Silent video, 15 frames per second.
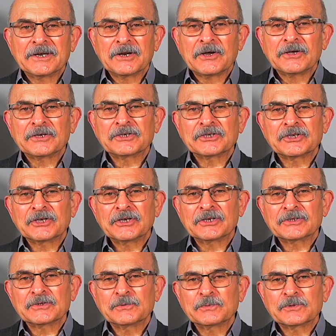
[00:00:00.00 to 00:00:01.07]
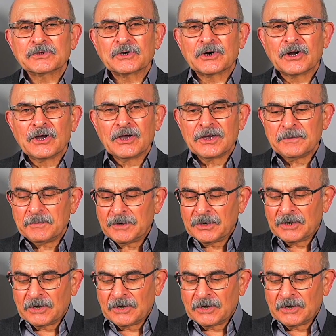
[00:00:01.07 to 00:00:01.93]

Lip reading: like, share, subscribe.